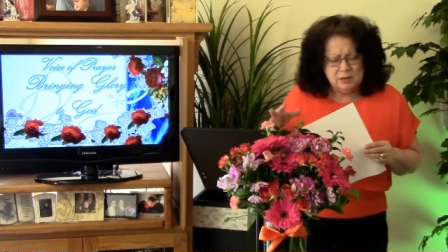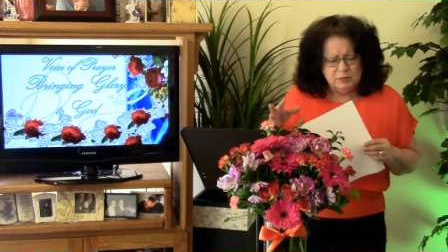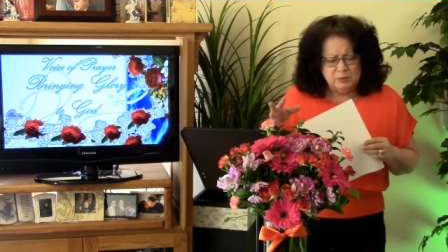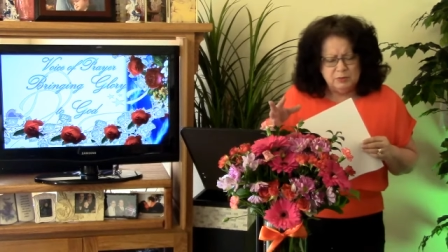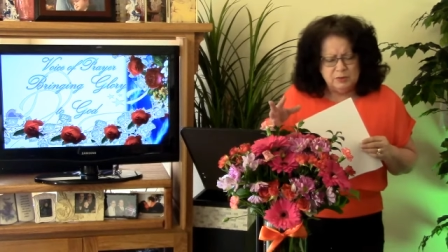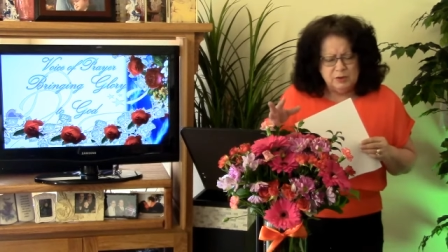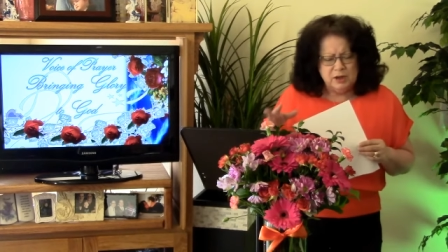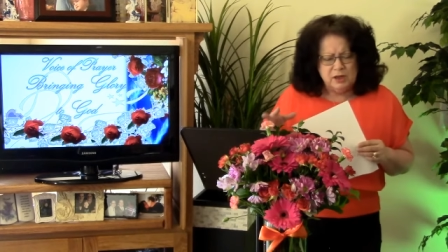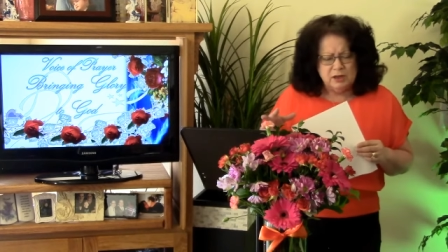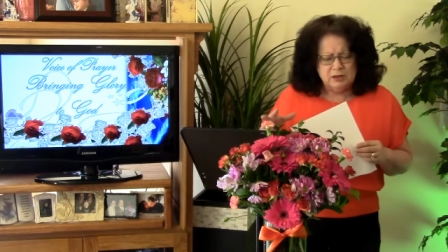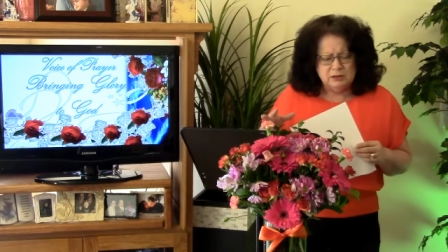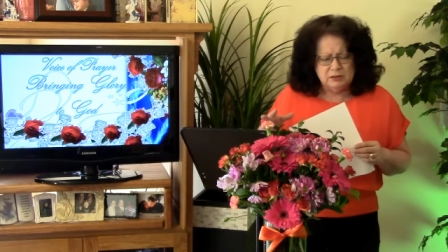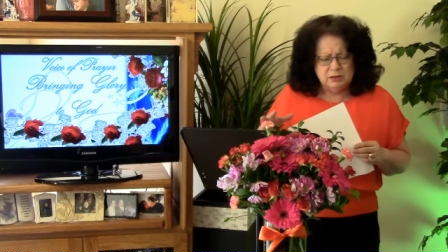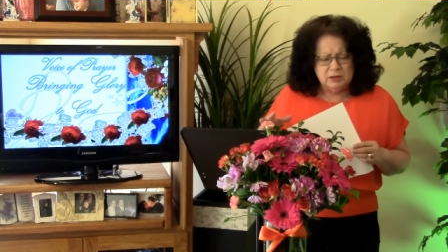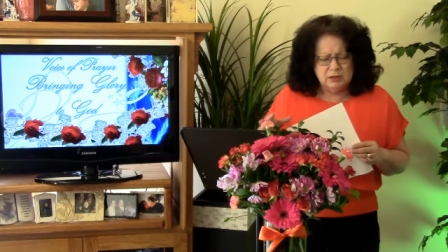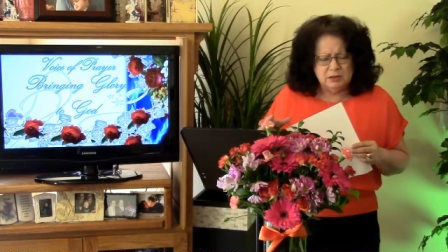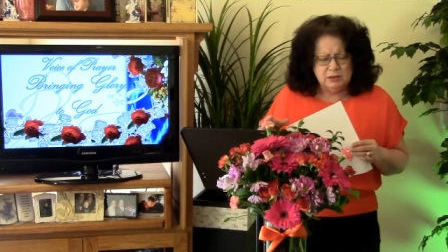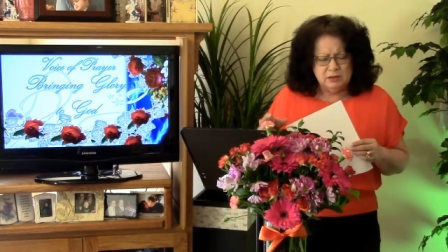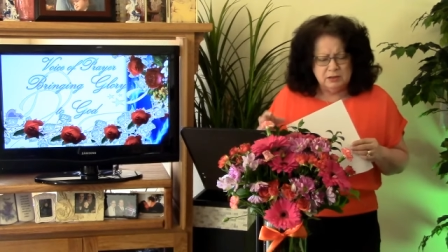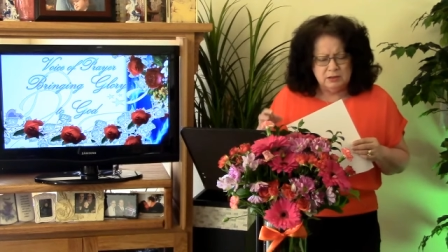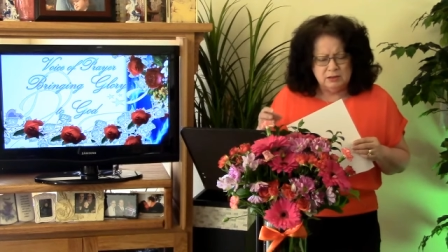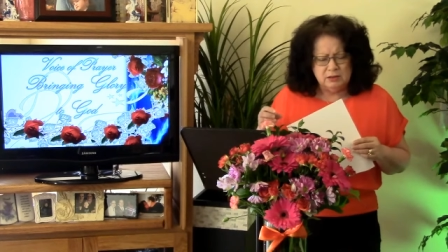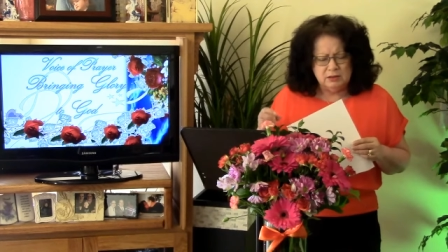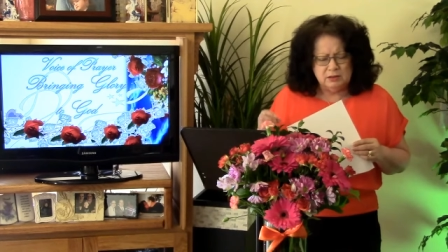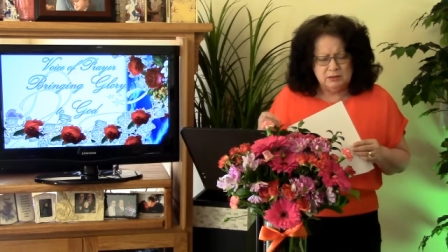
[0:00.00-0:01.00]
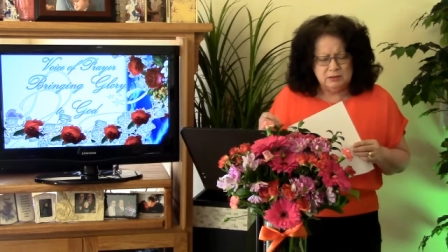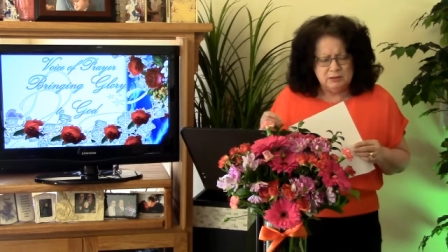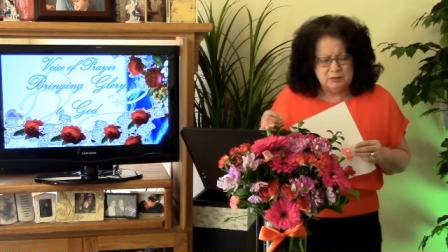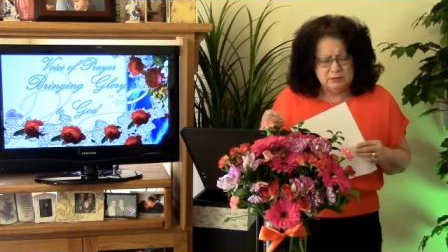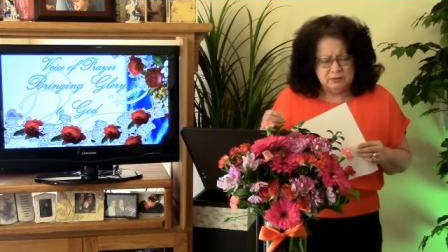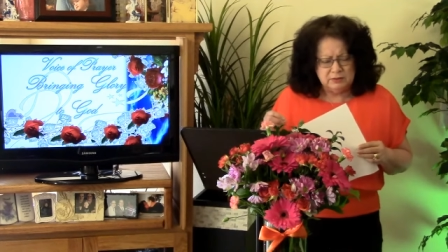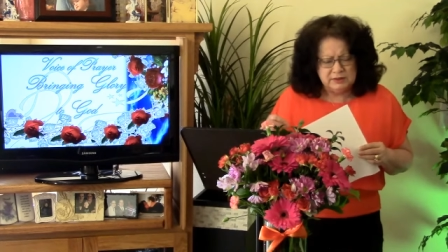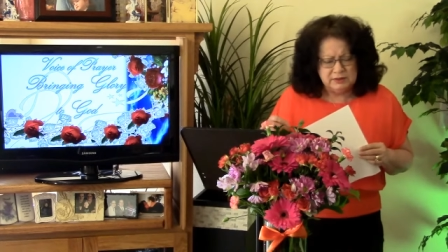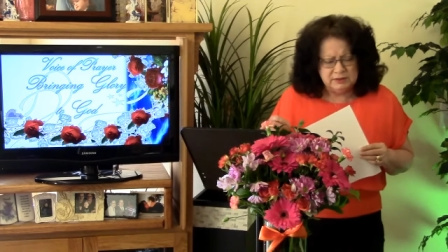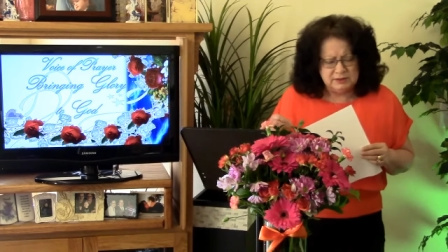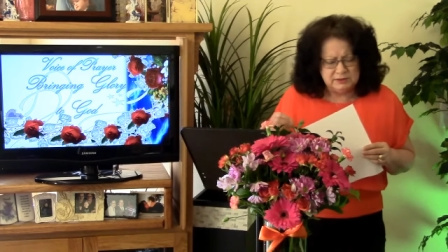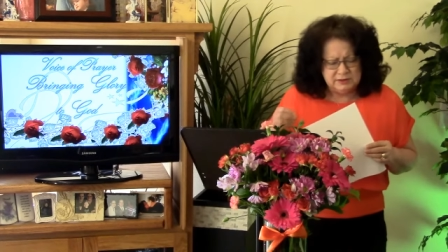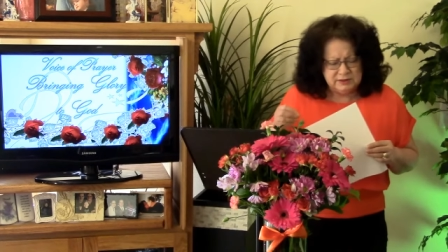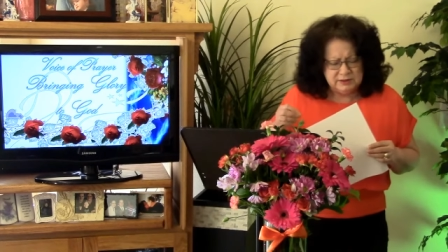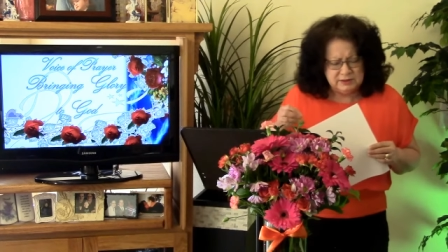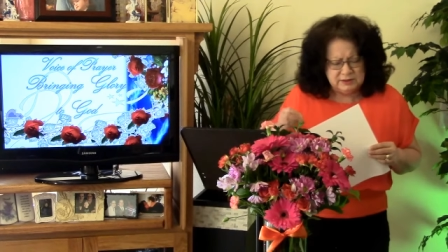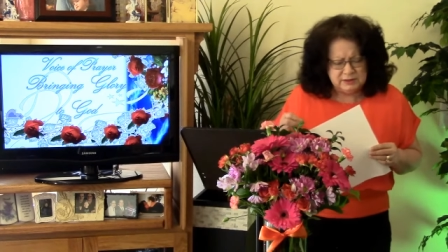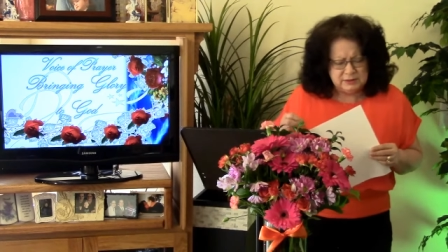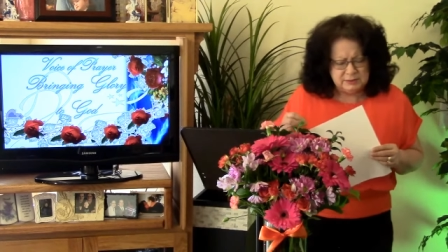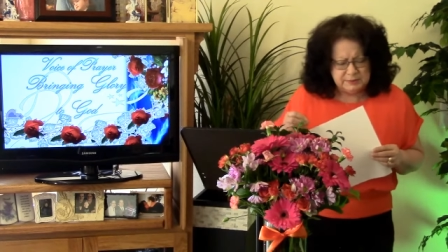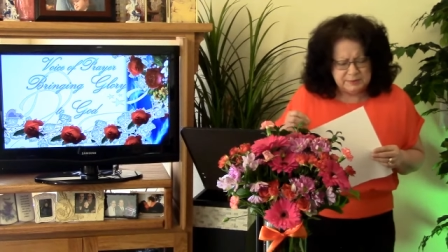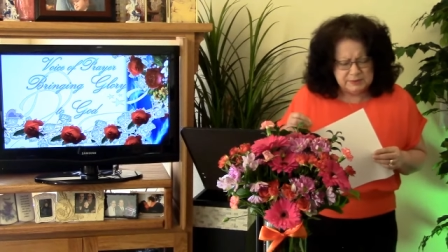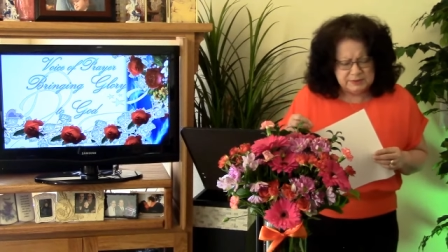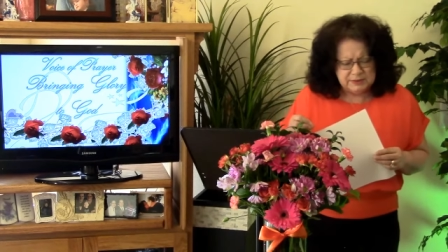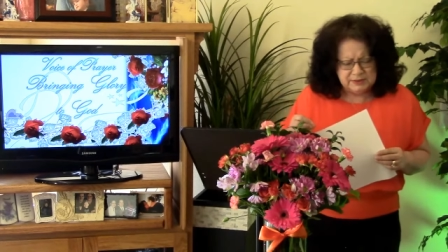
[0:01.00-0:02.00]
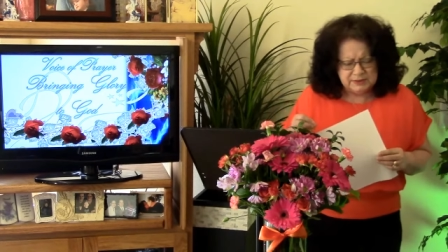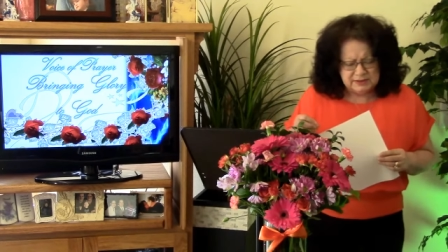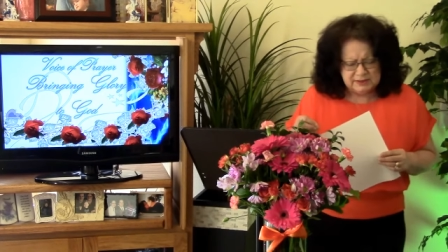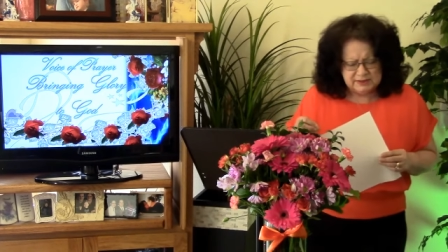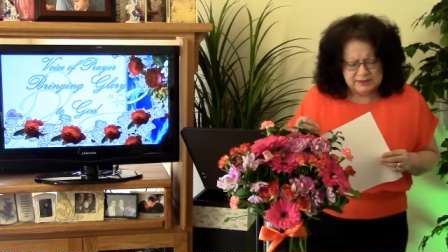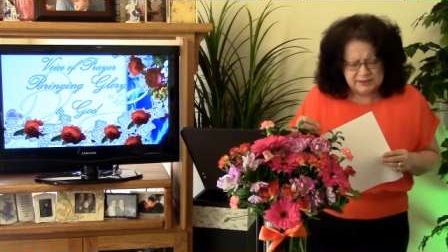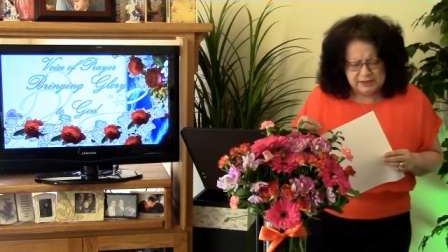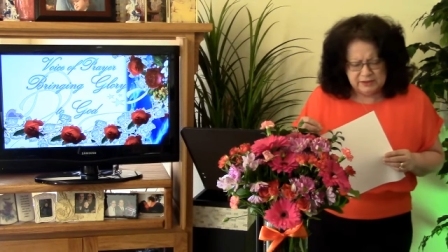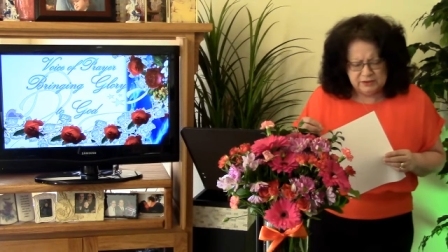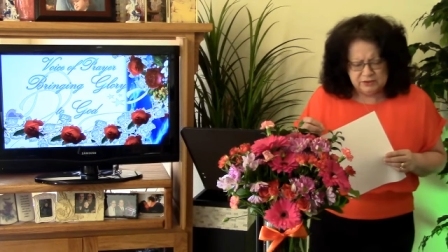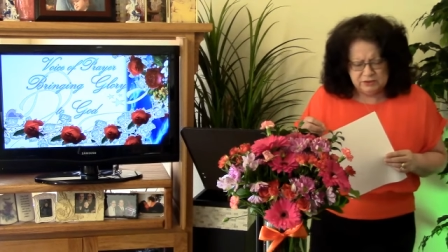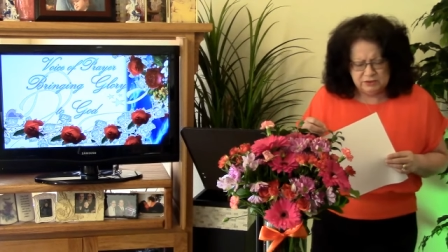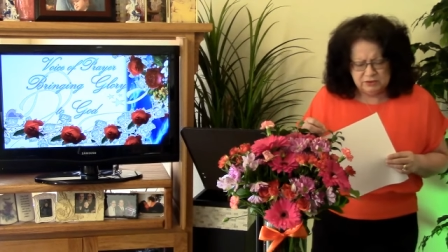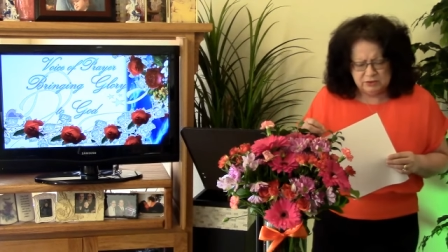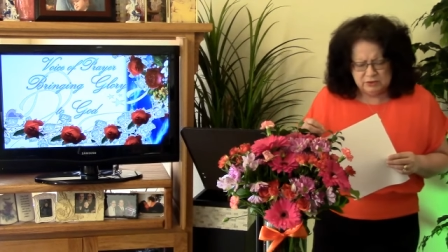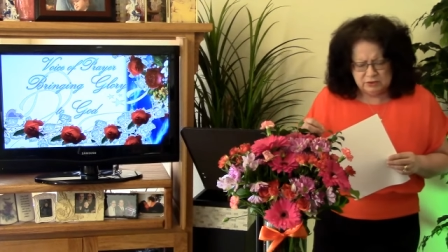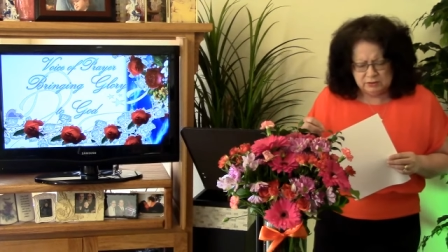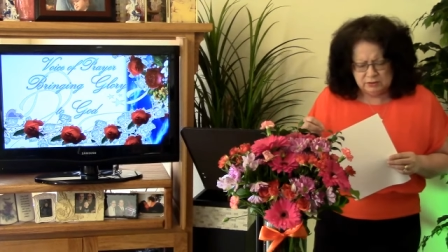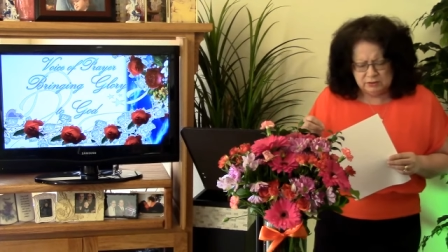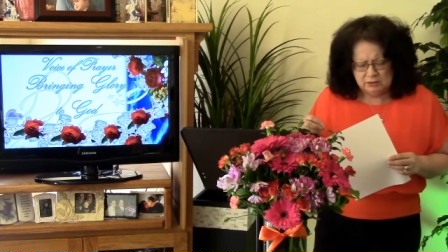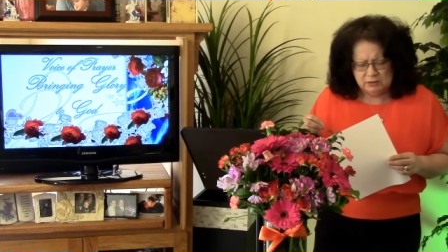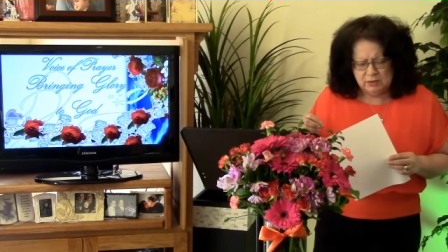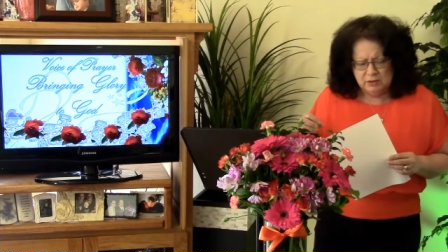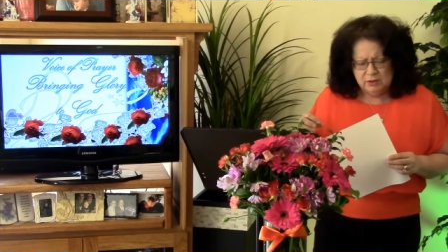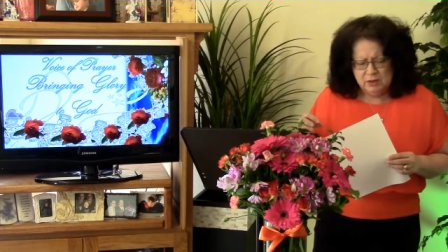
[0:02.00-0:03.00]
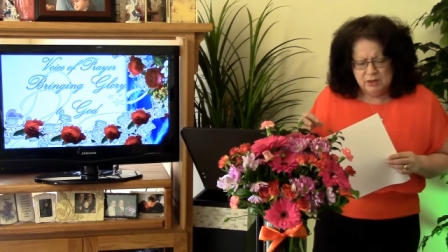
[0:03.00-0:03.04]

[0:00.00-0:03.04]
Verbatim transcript: brought uh, this dispensation,